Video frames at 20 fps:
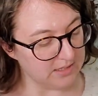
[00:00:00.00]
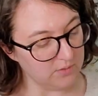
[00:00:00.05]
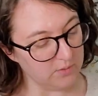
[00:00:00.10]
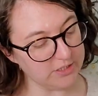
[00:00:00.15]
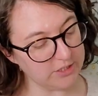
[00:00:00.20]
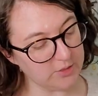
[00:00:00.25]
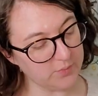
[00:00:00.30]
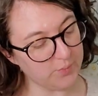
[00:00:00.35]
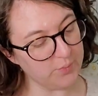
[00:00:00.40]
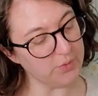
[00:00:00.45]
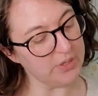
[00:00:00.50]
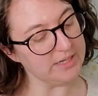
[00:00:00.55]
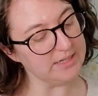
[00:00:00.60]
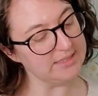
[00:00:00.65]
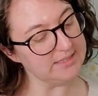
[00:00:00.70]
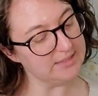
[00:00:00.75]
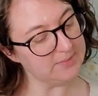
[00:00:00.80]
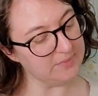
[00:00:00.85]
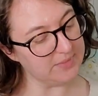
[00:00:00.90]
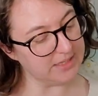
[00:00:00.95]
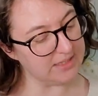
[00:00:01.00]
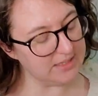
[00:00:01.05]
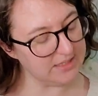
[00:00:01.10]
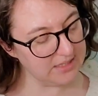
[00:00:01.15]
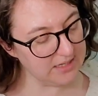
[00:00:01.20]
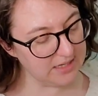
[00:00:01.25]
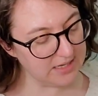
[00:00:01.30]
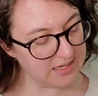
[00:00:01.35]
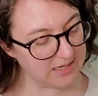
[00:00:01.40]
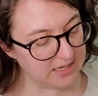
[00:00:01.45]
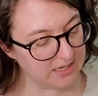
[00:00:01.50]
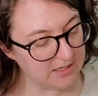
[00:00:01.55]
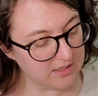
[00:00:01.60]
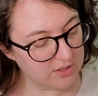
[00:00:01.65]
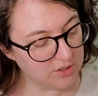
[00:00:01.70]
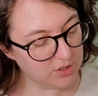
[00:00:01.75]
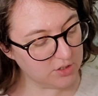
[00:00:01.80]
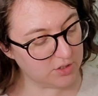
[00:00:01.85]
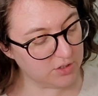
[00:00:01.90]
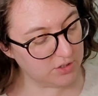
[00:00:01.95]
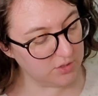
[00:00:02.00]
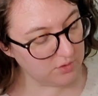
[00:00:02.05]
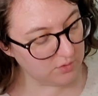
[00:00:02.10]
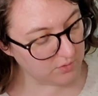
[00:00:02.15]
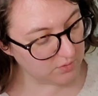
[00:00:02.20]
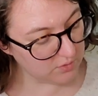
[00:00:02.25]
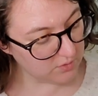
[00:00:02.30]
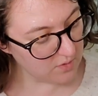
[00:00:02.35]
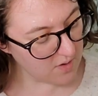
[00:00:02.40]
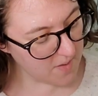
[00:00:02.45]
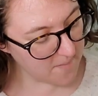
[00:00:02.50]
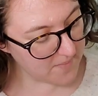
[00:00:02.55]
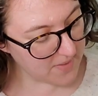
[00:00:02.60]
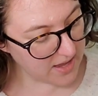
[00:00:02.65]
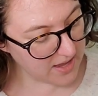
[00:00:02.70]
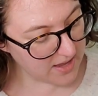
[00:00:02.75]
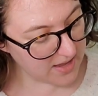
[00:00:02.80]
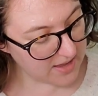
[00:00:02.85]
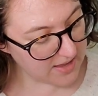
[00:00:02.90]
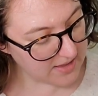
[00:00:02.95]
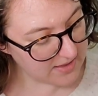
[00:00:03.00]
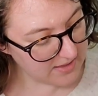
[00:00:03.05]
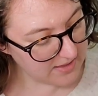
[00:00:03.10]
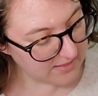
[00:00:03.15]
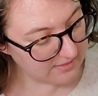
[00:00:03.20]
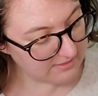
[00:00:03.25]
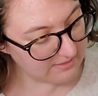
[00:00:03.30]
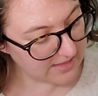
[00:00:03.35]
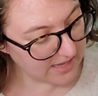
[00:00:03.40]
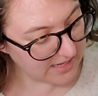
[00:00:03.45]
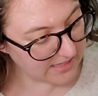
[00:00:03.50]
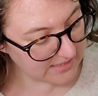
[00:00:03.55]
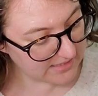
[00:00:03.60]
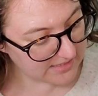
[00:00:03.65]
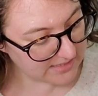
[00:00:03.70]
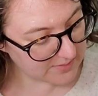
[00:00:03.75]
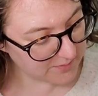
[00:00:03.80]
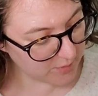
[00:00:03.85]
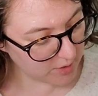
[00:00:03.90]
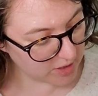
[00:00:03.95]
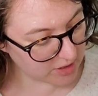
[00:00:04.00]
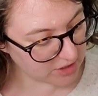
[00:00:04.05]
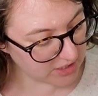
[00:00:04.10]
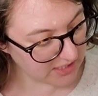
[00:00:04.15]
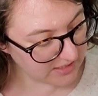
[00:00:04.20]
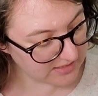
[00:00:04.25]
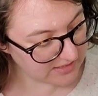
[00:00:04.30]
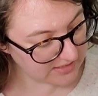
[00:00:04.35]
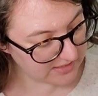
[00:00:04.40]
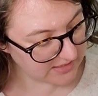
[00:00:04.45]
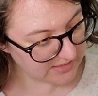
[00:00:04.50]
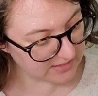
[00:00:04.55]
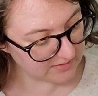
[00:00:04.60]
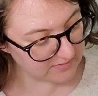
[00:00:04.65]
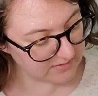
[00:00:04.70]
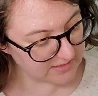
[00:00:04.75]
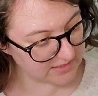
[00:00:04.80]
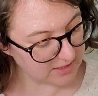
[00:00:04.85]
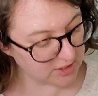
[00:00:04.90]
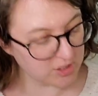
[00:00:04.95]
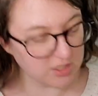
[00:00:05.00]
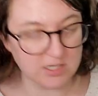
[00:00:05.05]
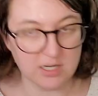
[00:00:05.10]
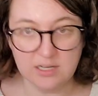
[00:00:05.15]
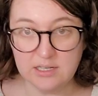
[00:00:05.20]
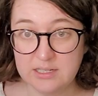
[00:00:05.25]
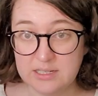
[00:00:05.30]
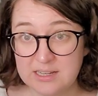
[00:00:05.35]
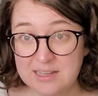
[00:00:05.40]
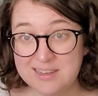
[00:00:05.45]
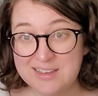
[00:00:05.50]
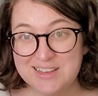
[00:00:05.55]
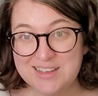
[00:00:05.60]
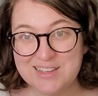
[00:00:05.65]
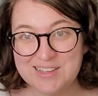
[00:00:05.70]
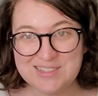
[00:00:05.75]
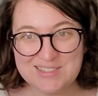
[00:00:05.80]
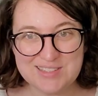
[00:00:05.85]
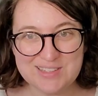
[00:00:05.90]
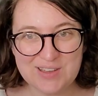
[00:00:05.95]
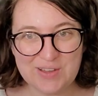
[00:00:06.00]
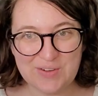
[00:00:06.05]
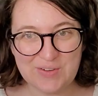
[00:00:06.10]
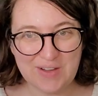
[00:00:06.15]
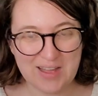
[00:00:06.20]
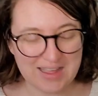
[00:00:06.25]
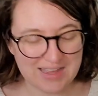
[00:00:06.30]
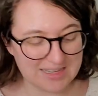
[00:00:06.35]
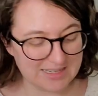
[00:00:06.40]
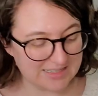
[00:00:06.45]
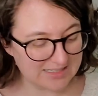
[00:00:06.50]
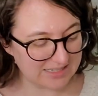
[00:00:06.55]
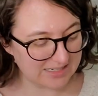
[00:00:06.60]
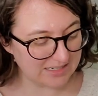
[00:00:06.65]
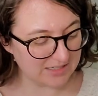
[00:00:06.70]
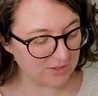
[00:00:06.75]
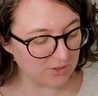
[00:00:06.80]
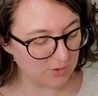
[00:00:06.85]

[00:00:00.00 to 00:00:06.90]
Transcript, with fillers: Which brings me to my last project that I've stitched on. So I had done a